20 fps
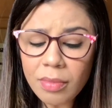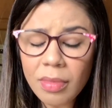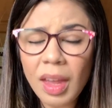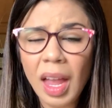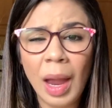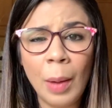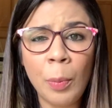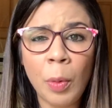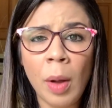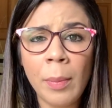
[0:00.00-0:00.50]

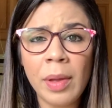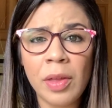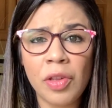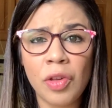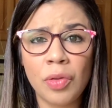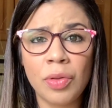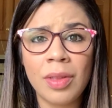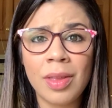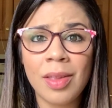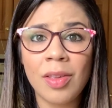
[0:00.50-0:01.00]
I promise
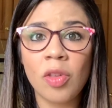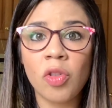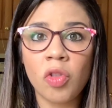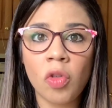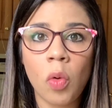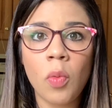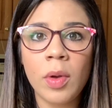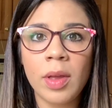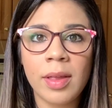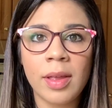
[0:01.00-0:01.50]
you, this is
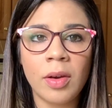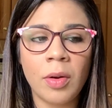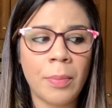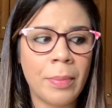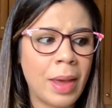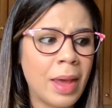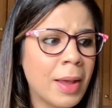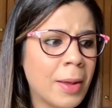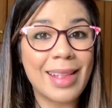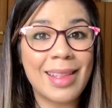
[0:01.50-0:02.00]
so easy to
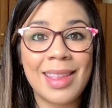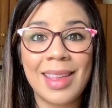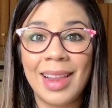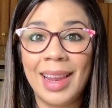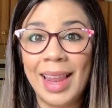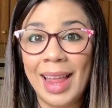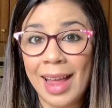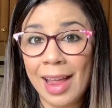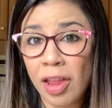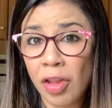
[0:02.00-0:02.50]
make. It's
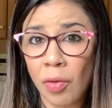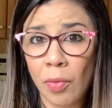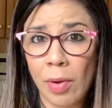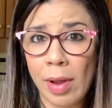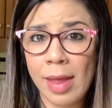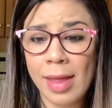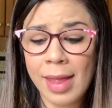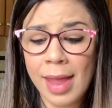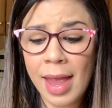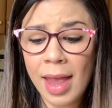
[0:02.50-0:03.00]
less
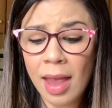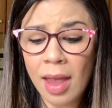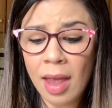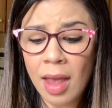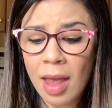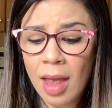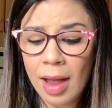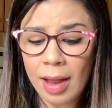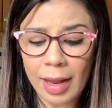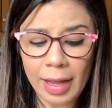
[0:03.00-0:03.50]
greasy.
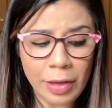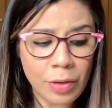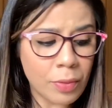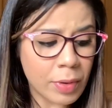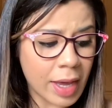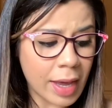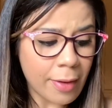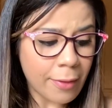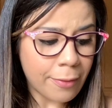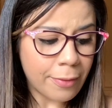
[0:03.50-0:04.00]
Like you
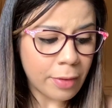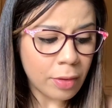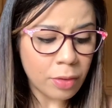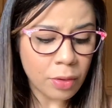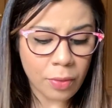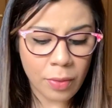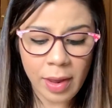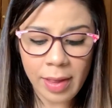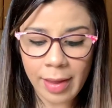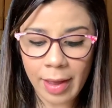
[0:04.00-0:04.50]
can't feel the
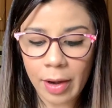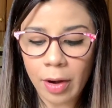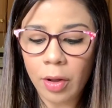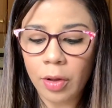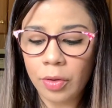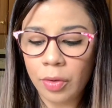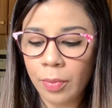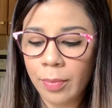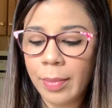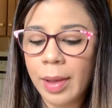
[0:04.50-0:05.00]
grease at all.
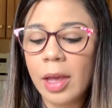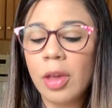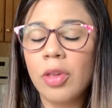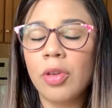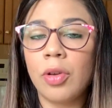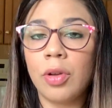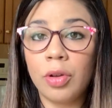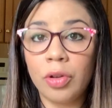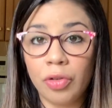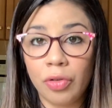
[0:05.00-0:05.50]
You make
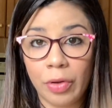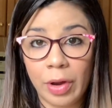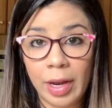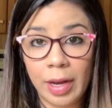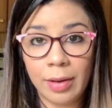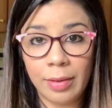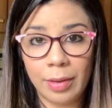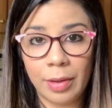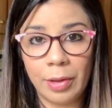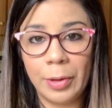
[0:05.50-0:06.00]
sure
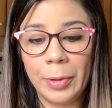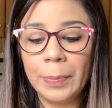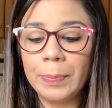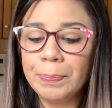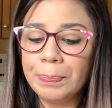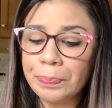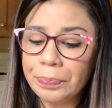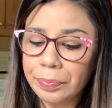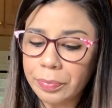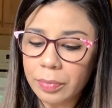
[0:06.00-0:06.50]
to
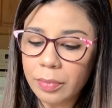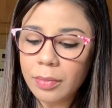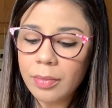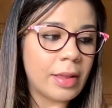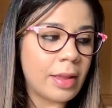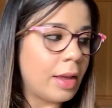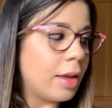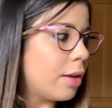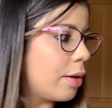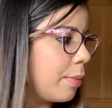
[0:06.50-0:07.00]

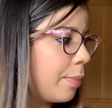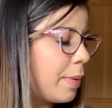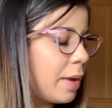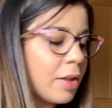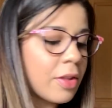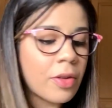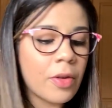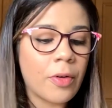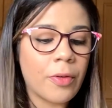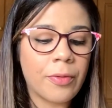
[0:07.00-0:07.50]
take a
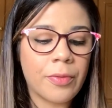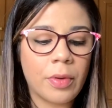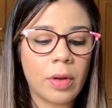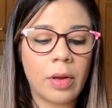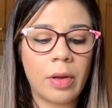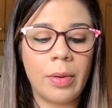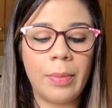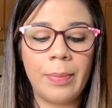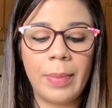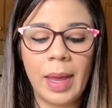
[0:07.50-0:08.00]
piece of
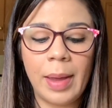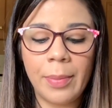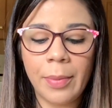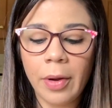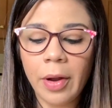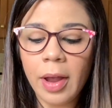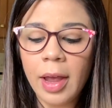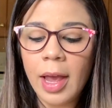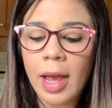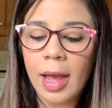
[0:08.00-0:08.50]

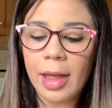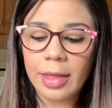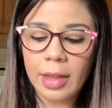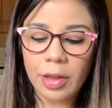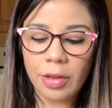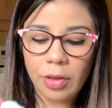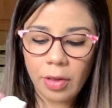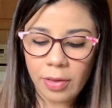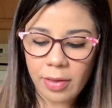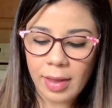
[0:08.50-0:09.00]
paper and
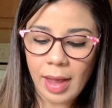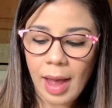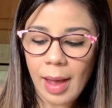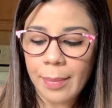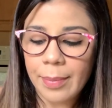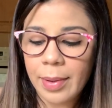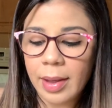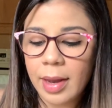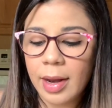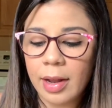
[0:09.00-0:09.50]
then just
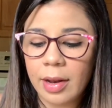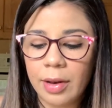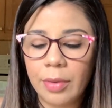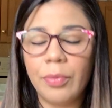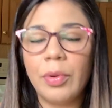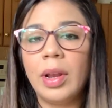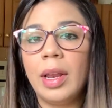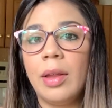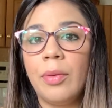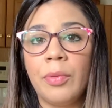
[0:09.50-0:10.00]
tap it and
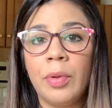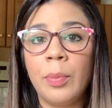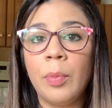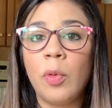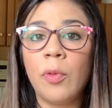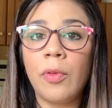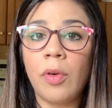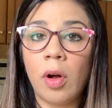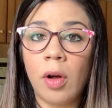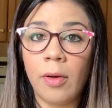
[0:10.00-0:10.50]

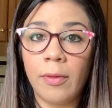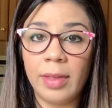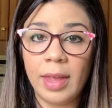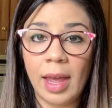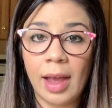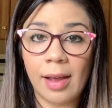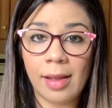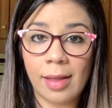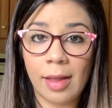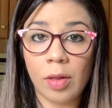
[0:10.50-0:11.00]
remove all of the
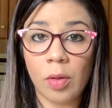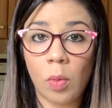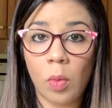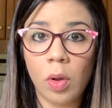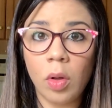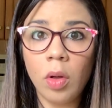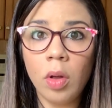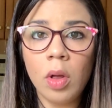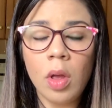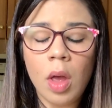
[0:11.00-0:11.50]
excess
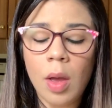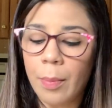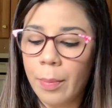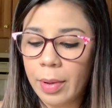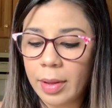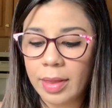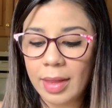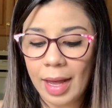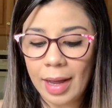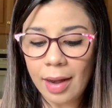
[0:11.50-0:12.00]
oil.
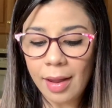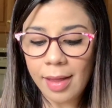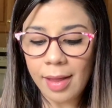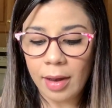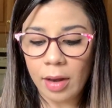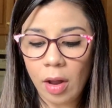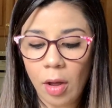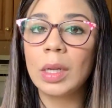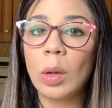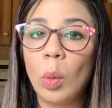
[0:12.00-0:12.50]
But that is
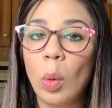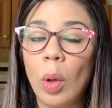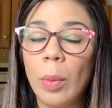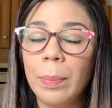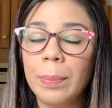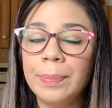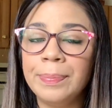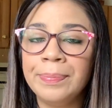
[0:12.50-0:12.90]
enough. Well,